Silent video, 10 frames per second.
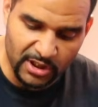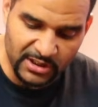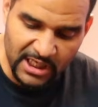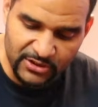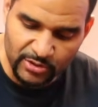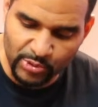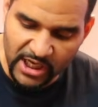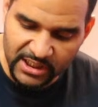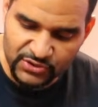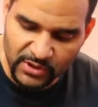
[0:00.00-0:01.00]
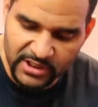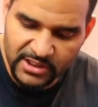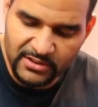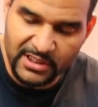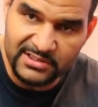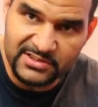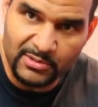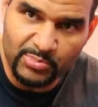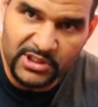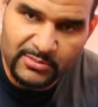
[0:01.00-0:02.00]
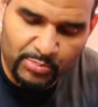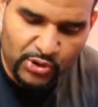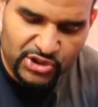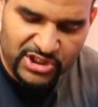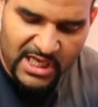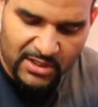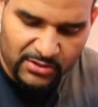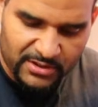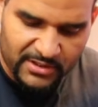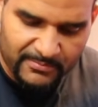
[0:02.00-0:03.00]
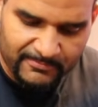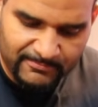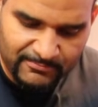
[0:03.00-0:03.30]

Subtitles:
unlock your brackets right here and simply push down on them.